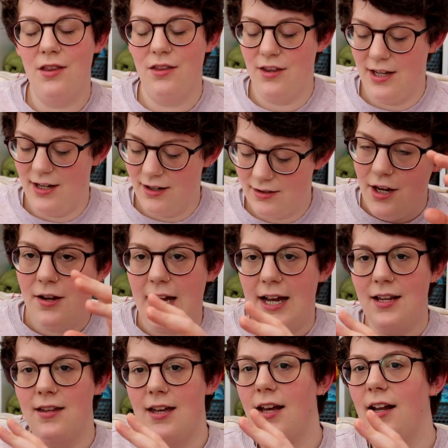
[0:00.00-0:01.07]
and things, you
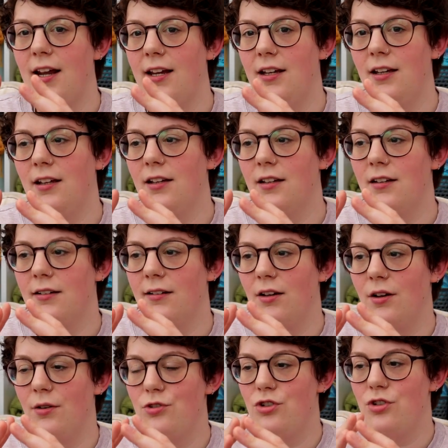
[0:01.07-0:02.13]
can get like
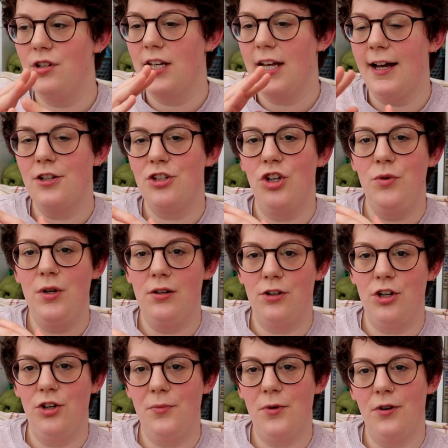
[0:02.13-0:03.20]
cartoony
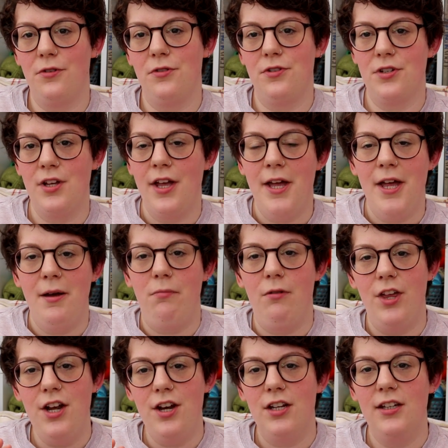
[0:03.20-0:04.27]
looking ones, but
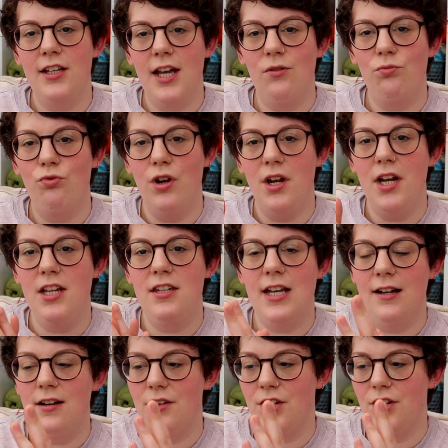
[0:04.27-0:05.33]
then you can get really
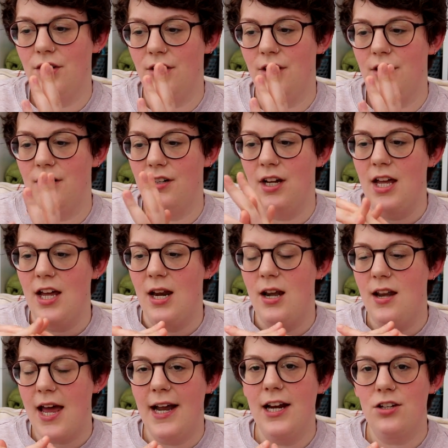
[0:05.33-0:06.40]
delicate and
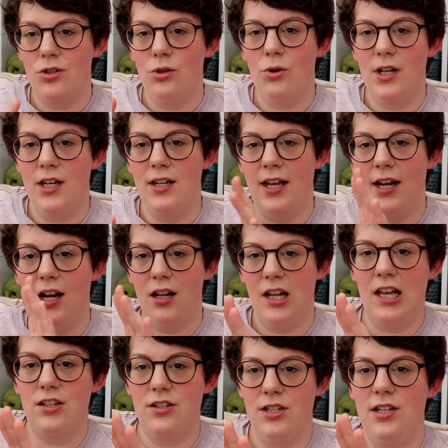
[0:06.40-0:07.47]
nice looking, like
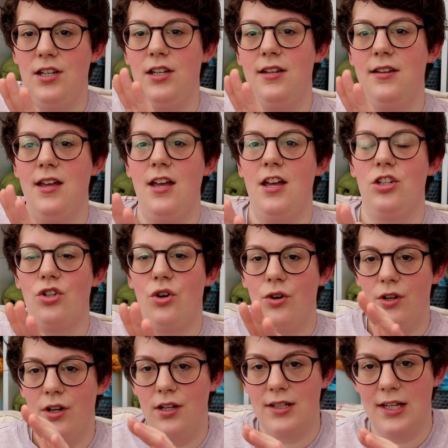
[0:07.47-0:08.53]
classy
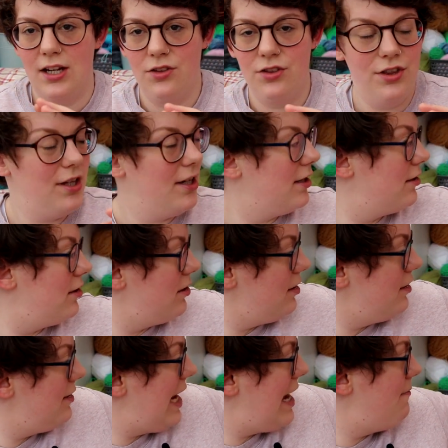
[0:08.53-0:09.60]
toys. Like this
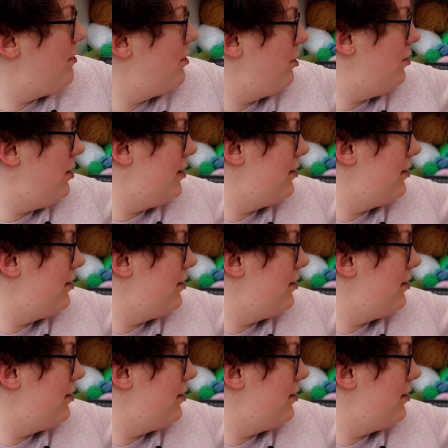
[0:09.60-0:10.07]
lamb is a good